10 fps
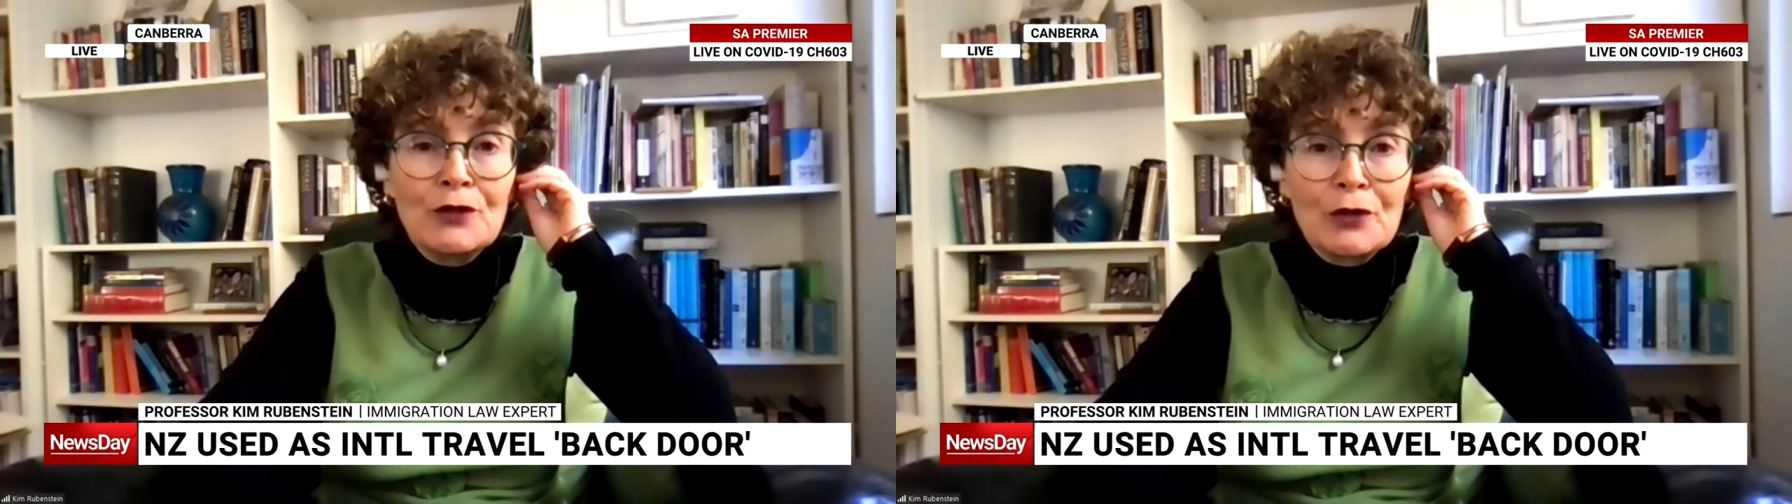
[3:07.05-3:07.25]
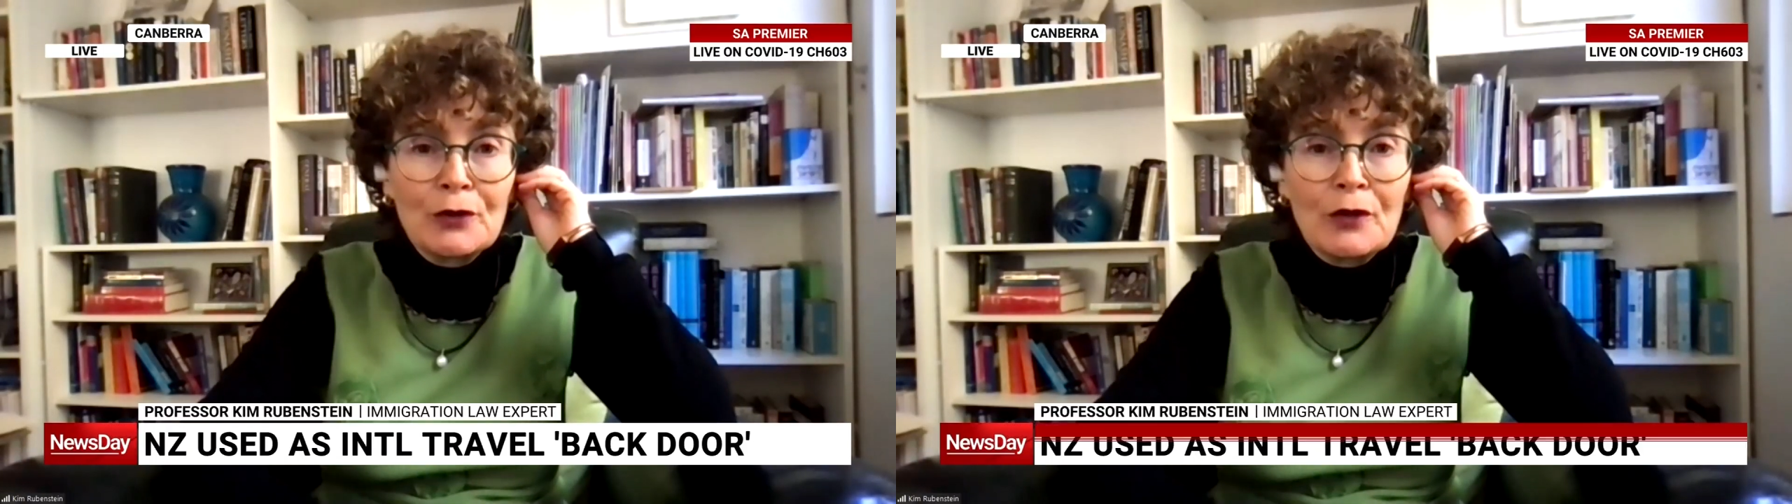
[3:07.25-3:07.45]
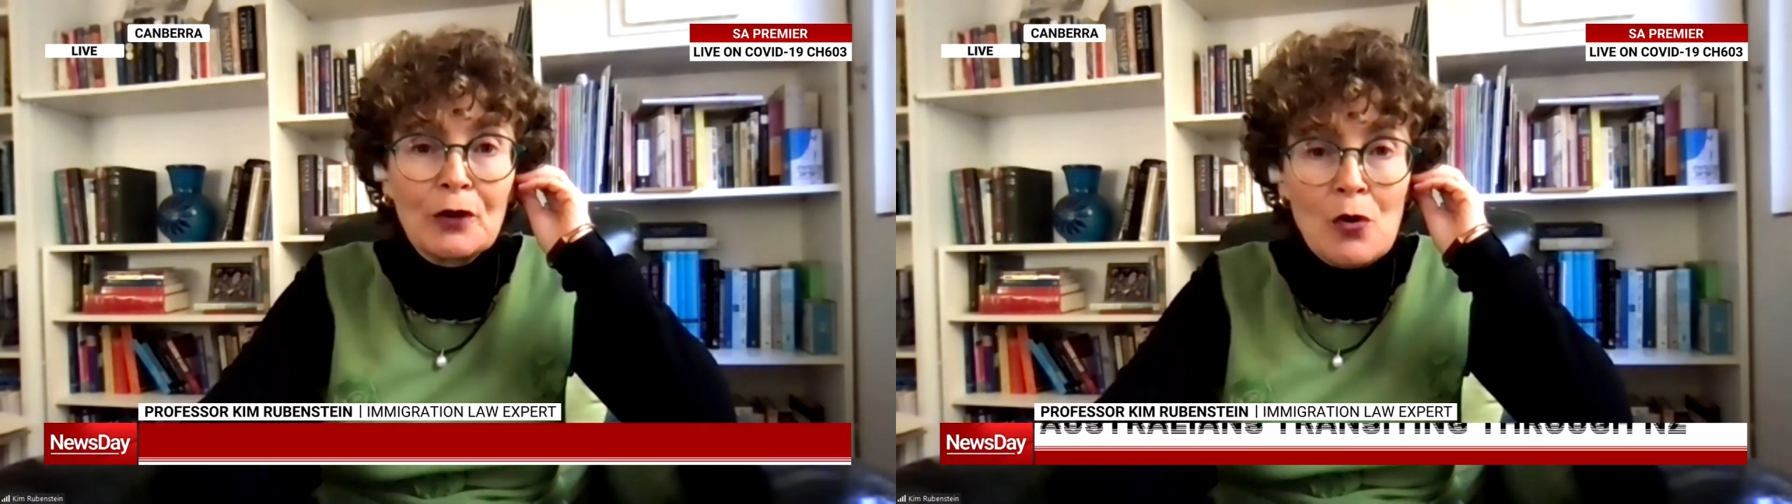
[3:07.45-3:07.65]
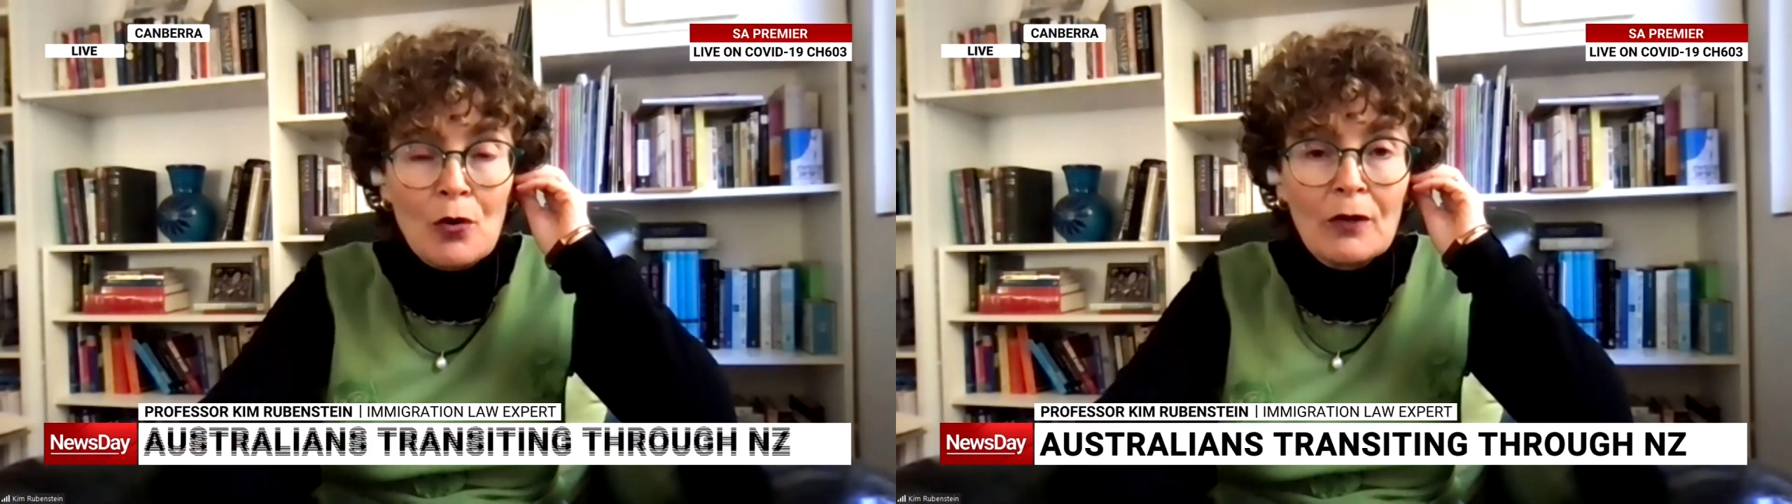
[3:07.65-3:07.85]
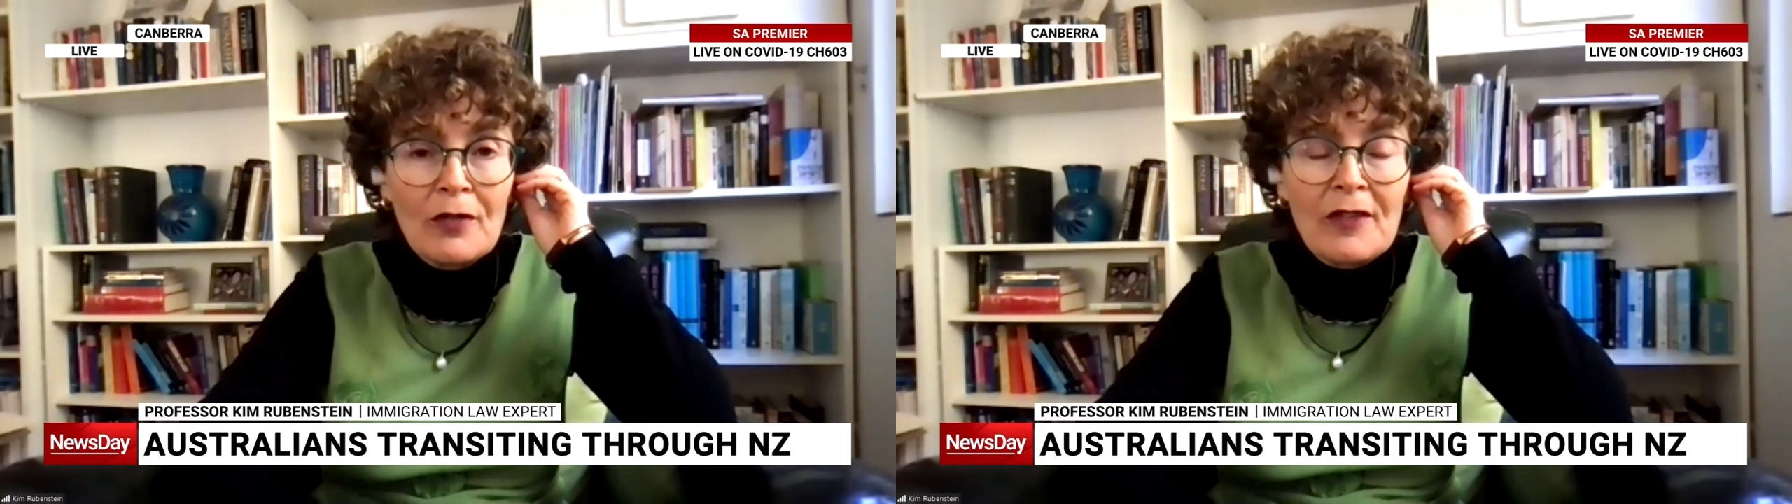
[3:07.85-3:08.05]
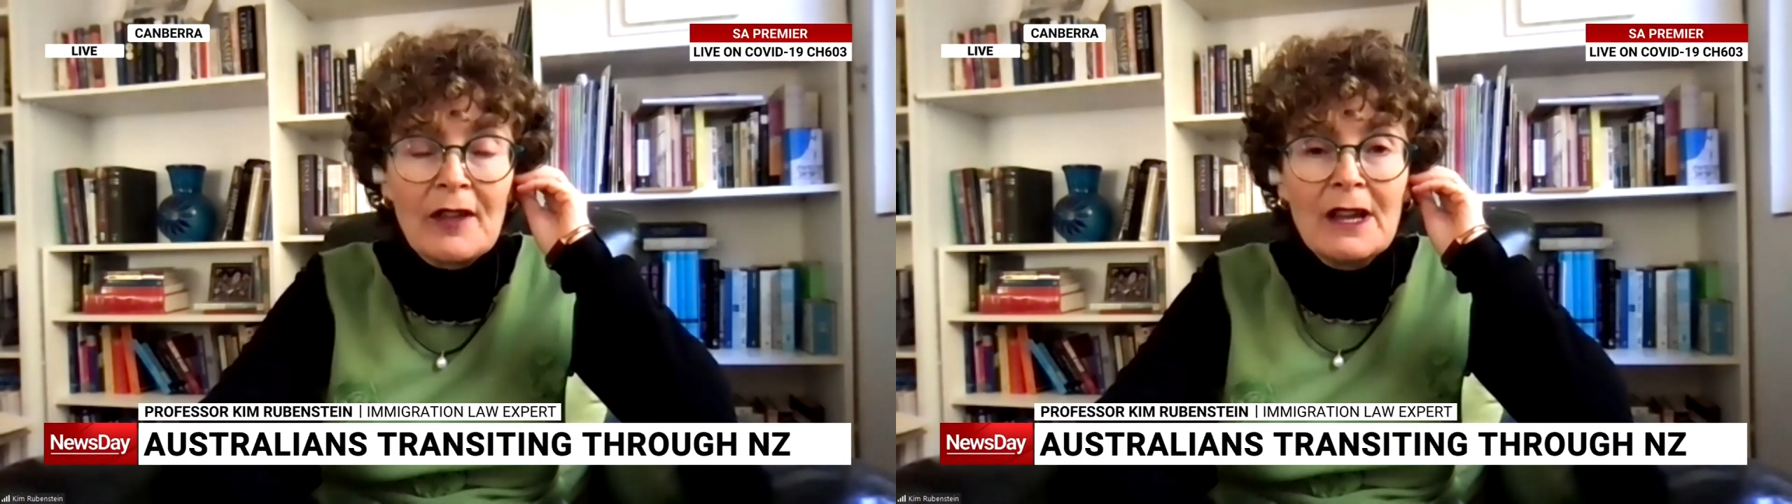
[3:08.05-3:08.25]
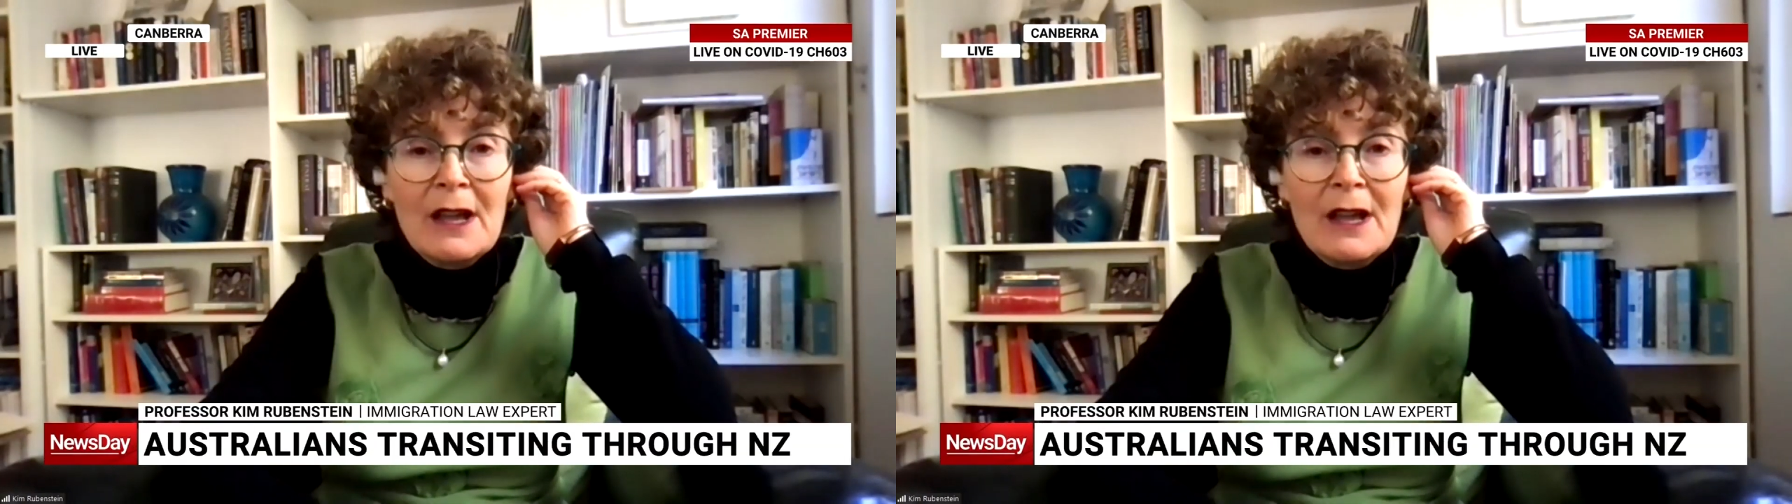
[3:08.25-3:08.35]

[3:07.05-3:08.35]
to the courts.